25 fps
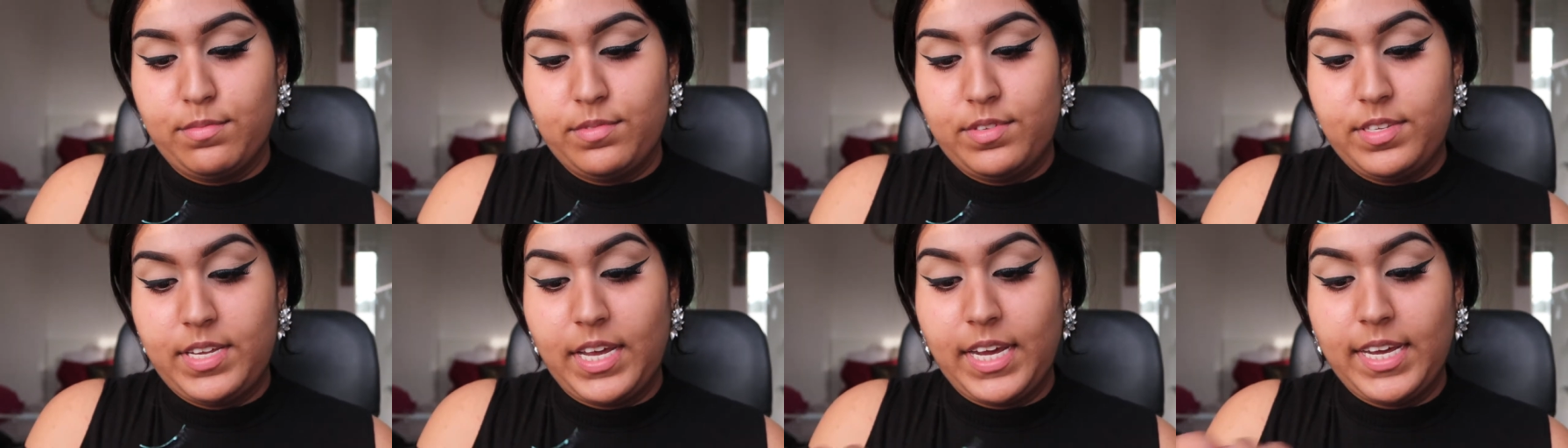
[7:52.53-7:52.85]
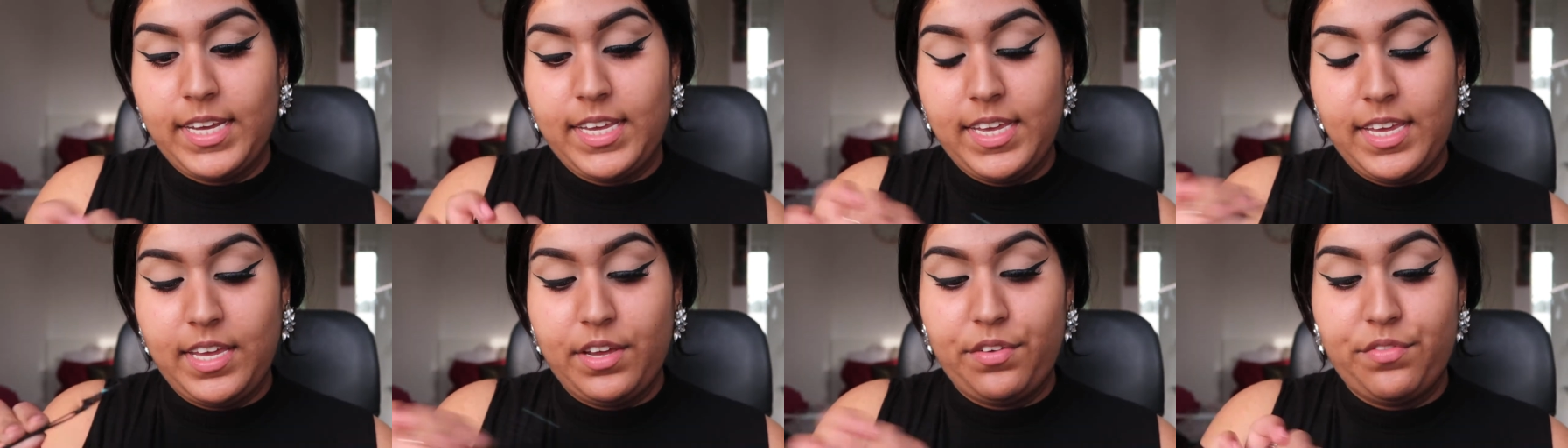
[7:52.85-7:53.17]

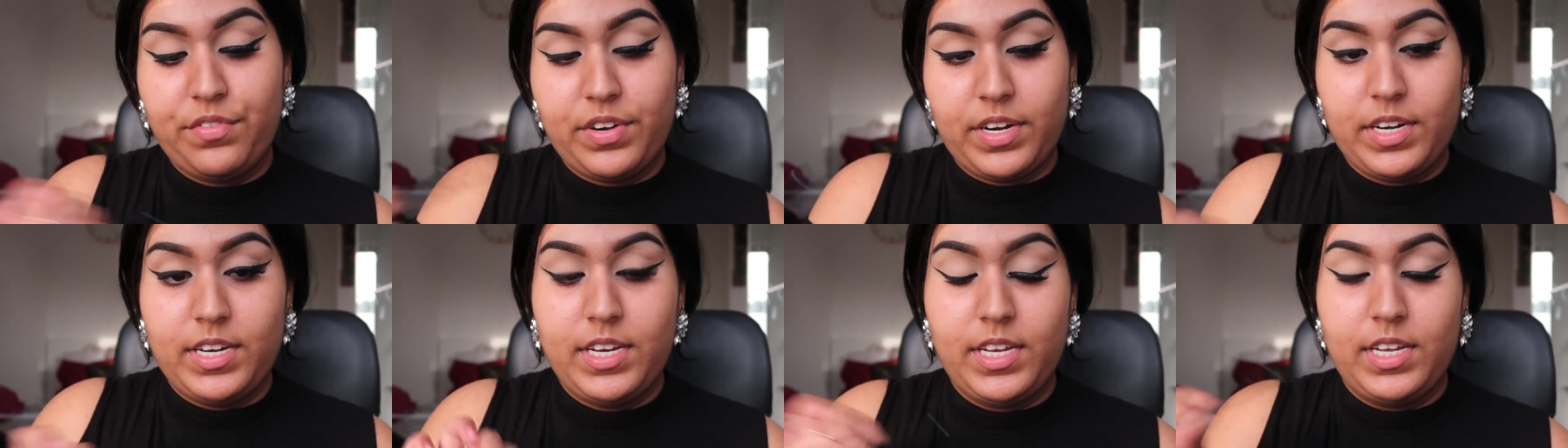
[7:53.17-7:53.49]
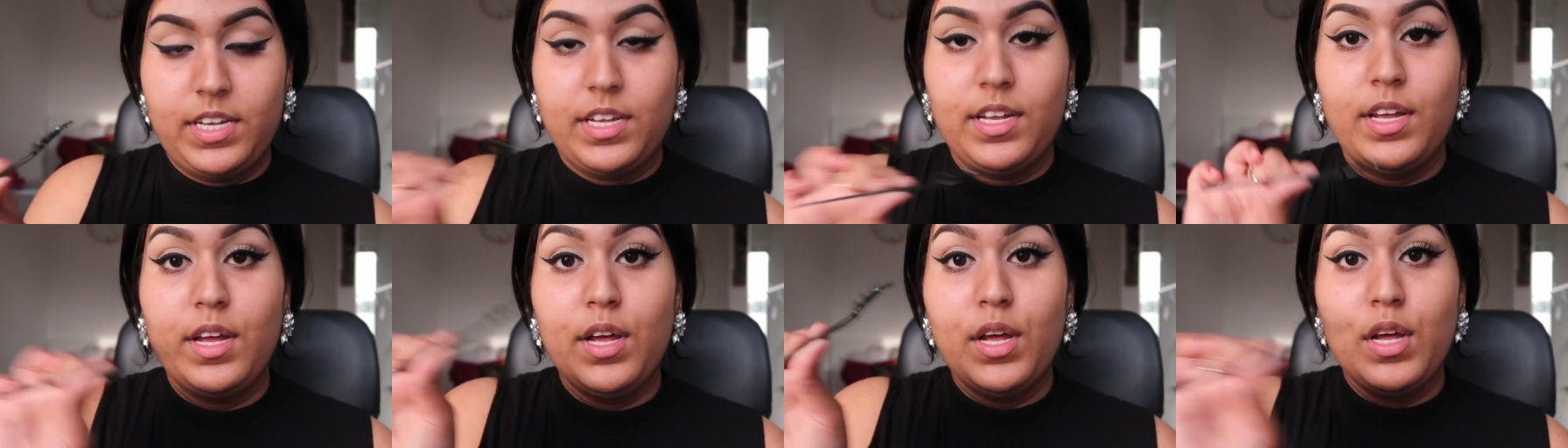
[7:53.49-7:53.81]
tacky and
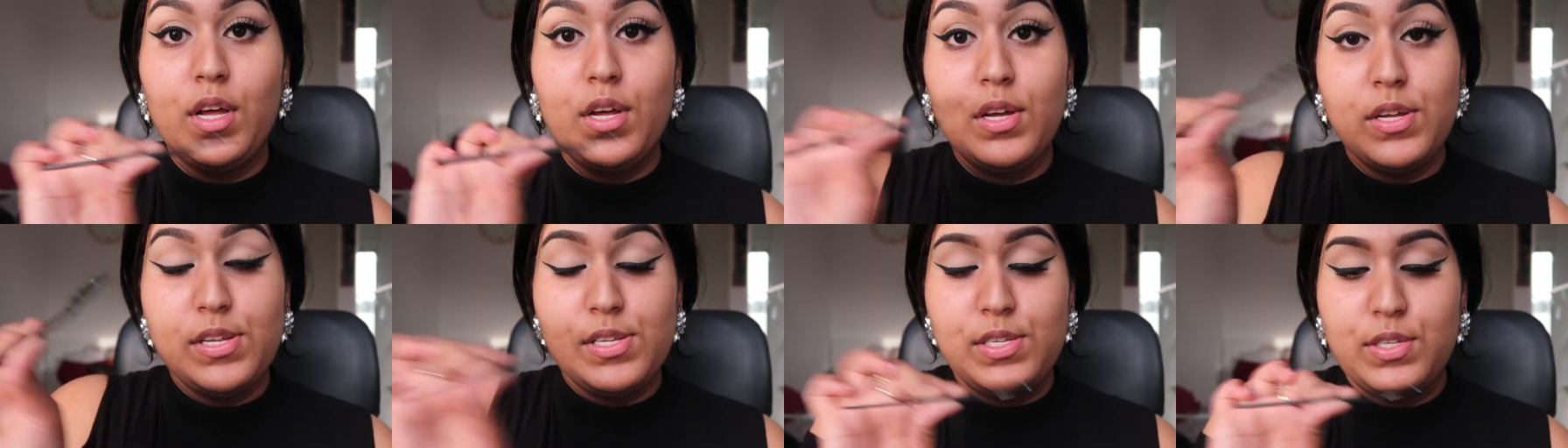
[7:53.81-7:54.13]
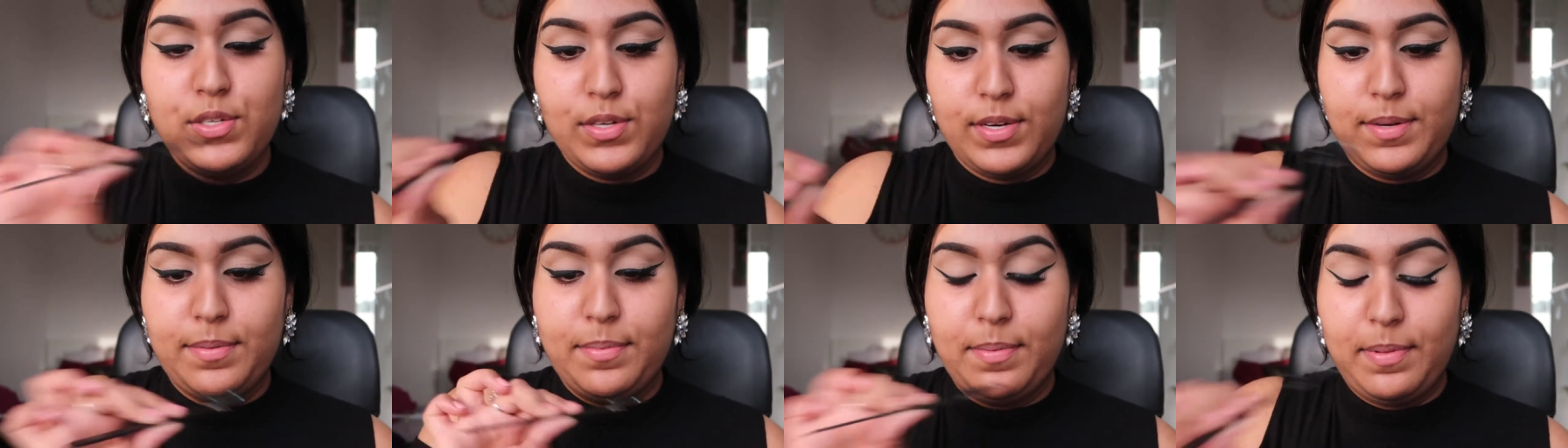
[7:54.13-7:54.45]
ready
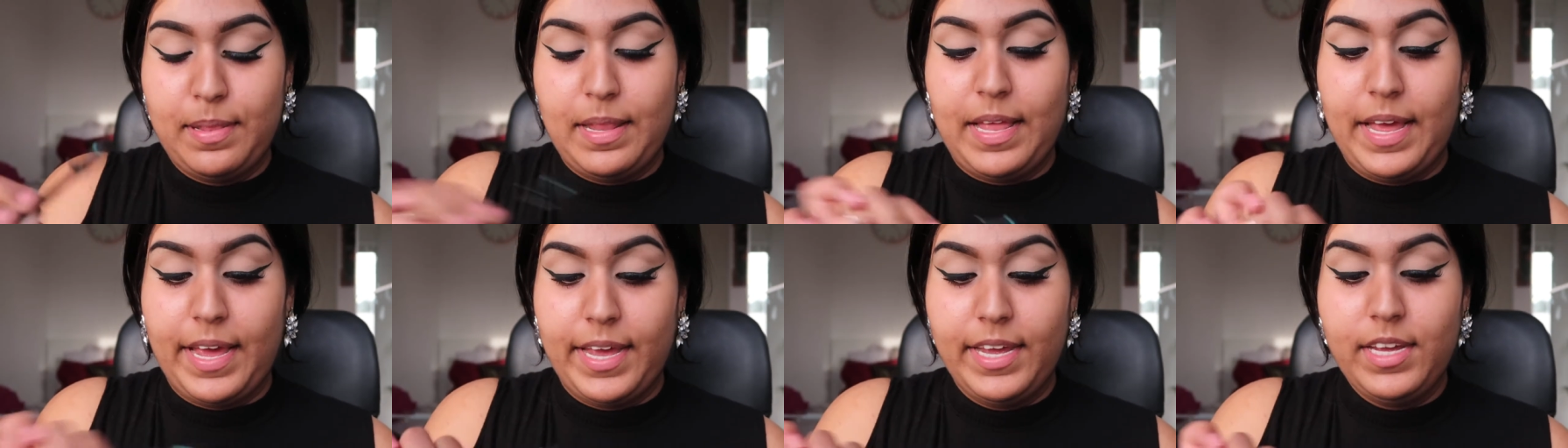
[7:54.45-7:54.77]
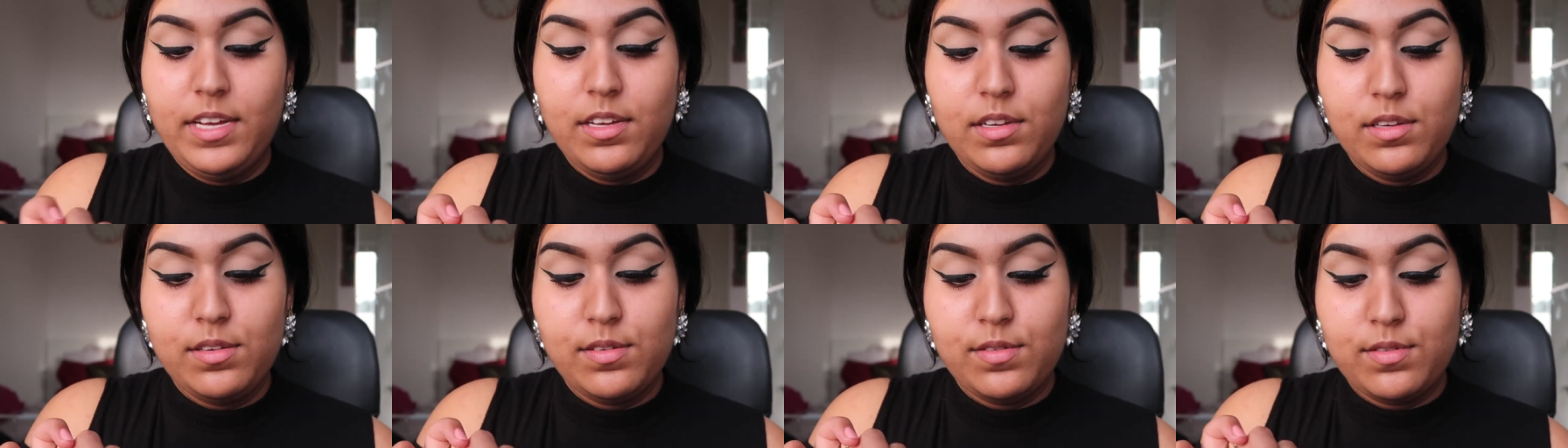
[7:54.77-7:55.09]
to
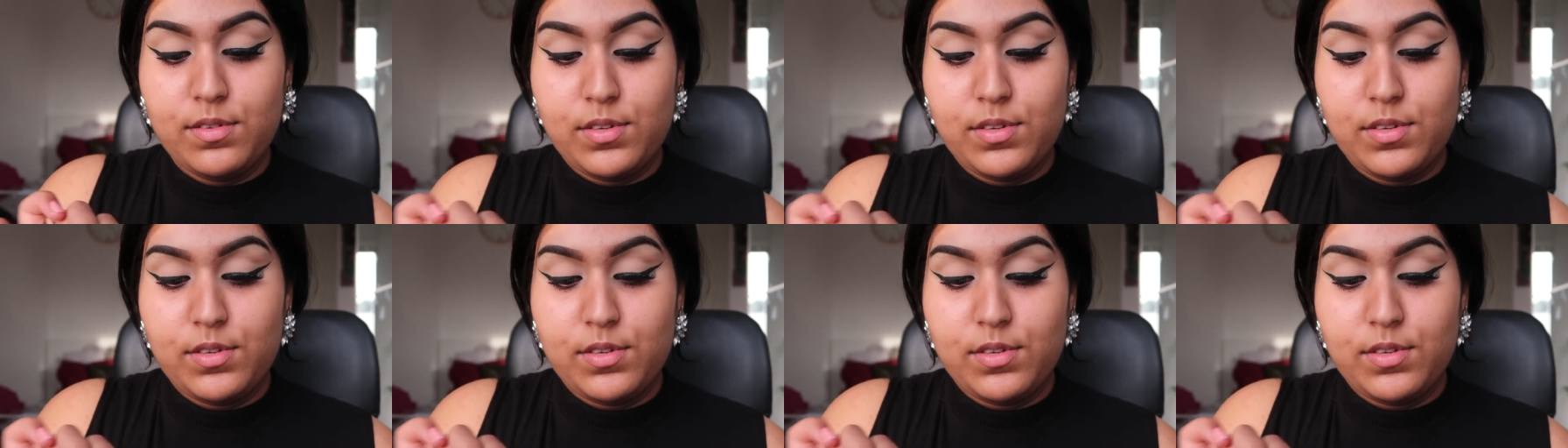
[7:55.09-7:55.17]
apply.